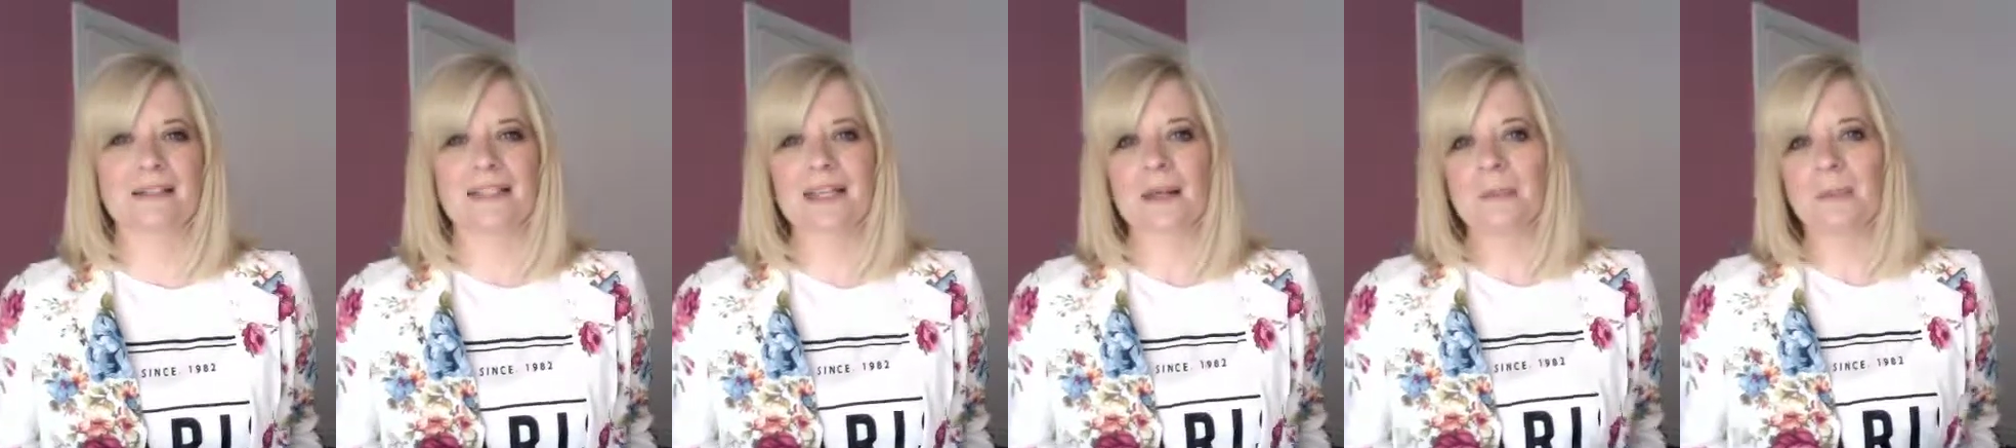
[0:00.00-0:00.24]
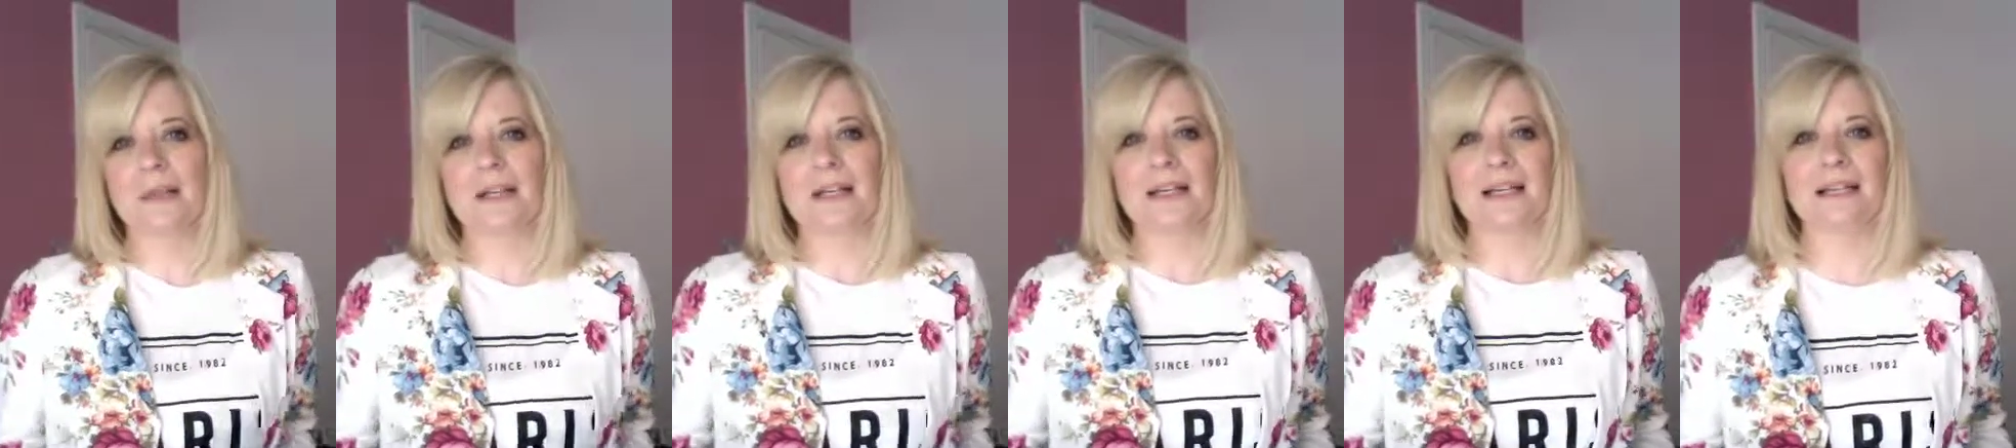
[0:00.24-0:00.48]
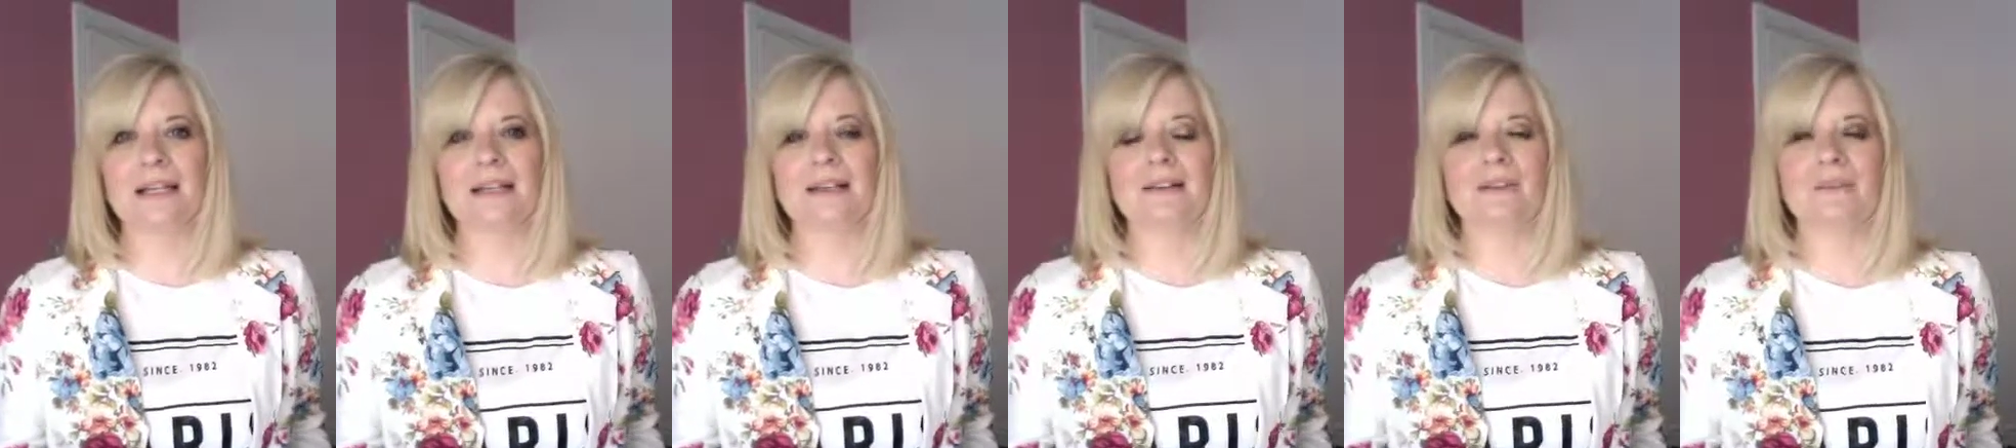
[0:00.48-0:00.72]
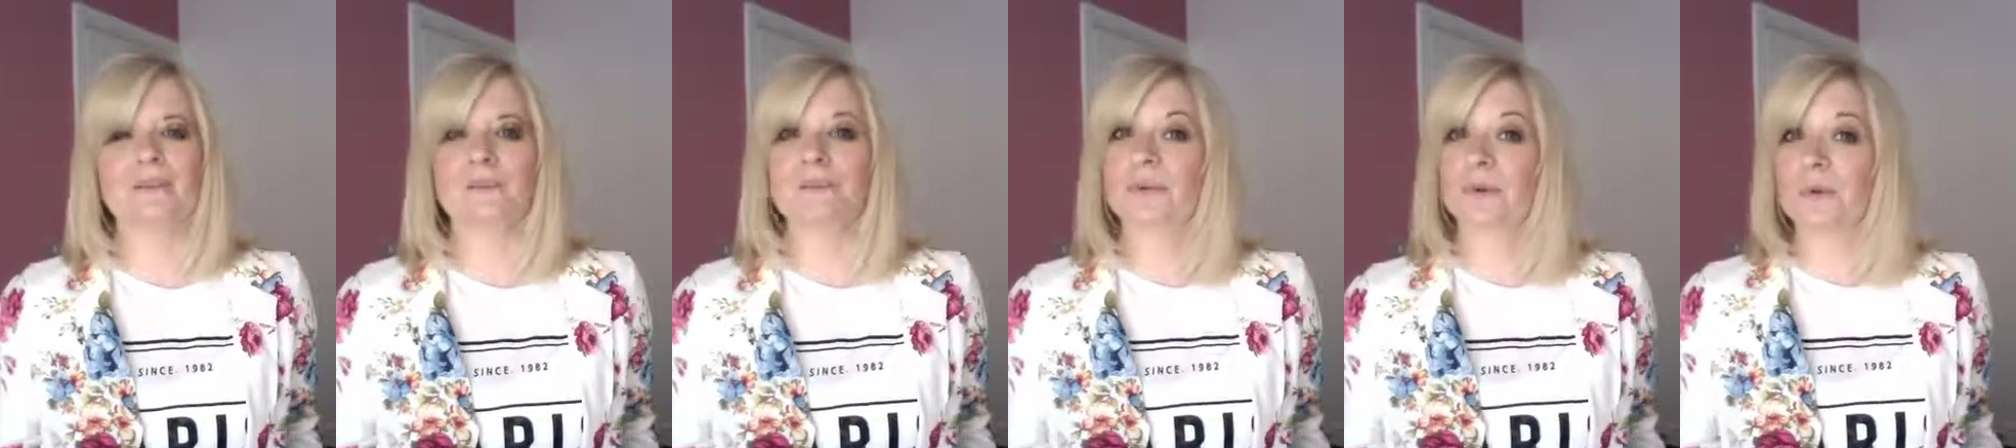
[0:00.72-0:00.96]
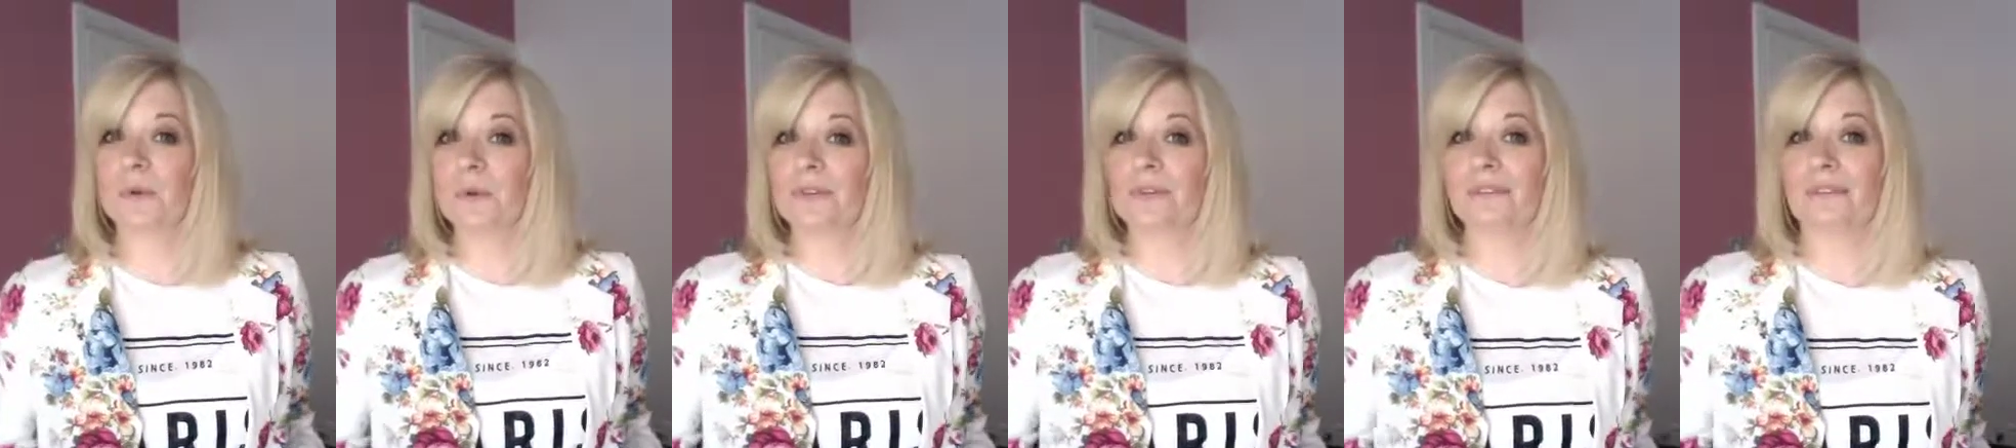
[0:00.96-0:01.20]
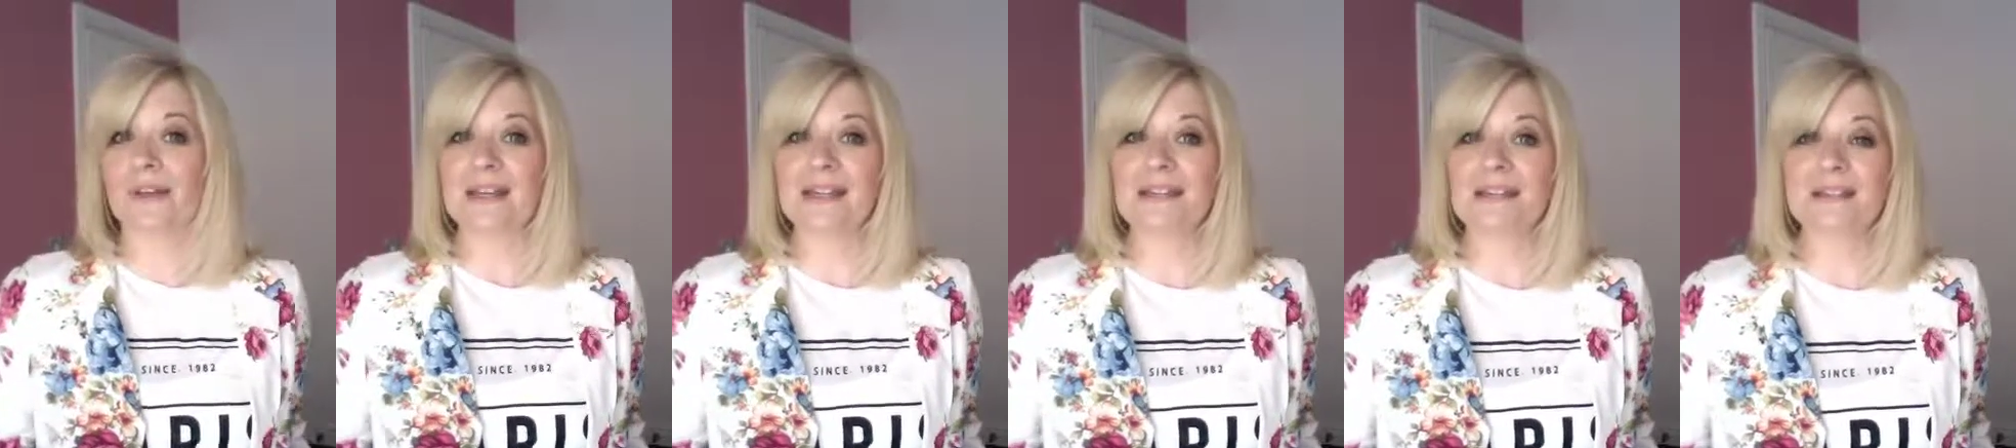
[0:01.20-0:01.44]
typically north
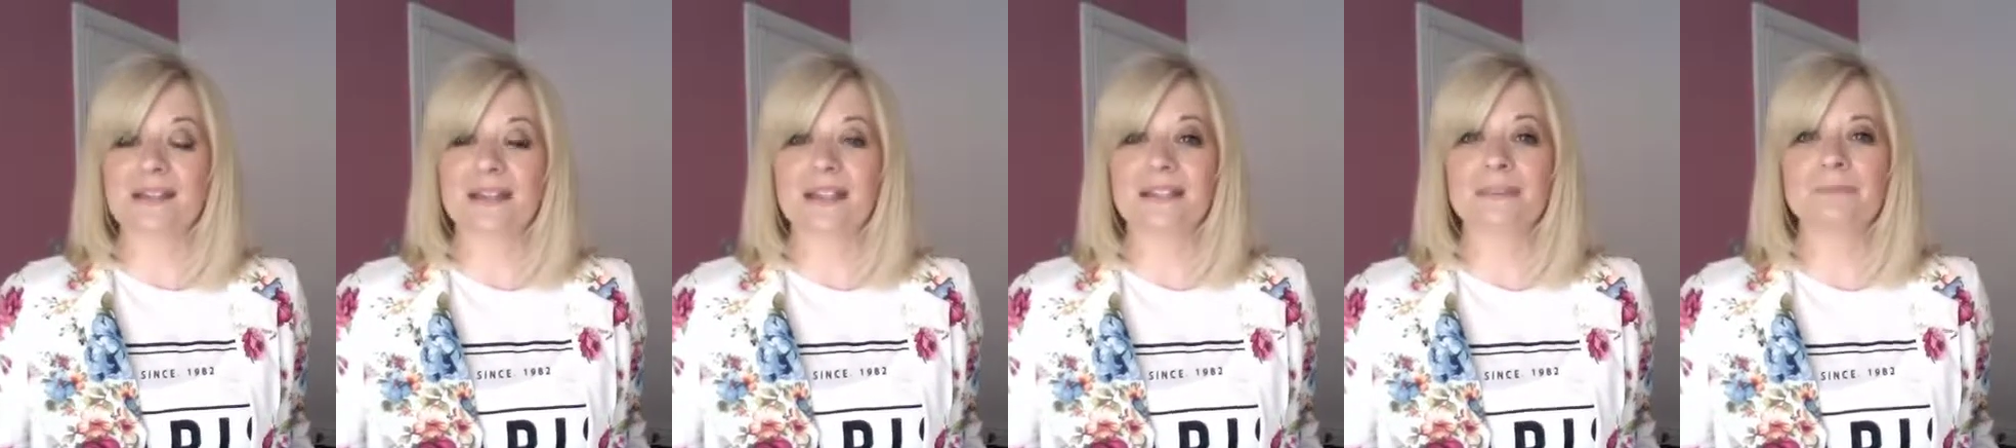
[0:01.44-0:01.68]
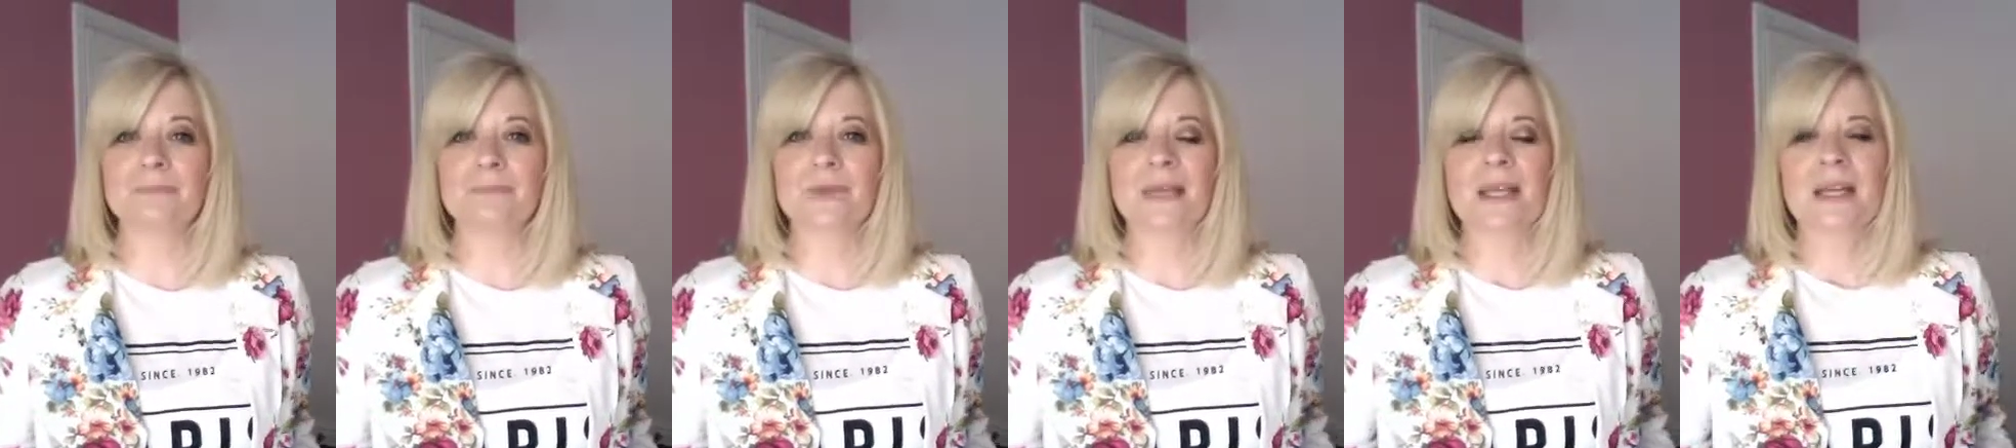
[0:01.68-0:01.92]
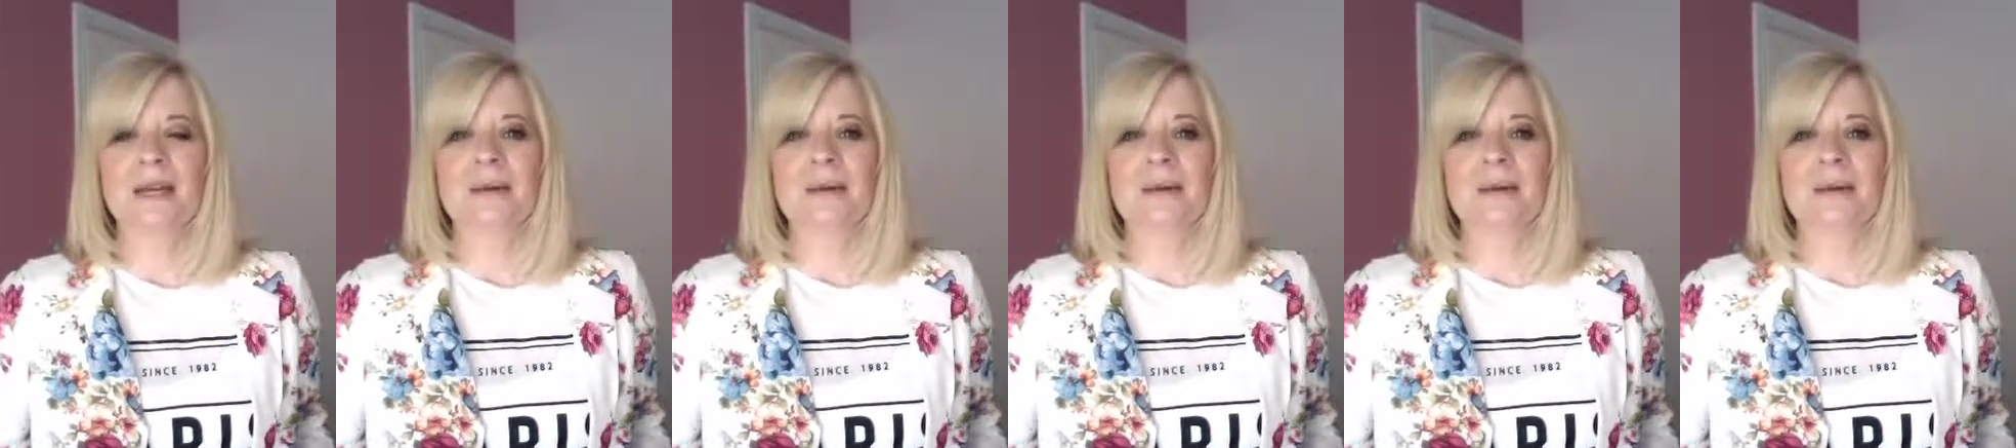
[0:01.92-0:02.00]
facing,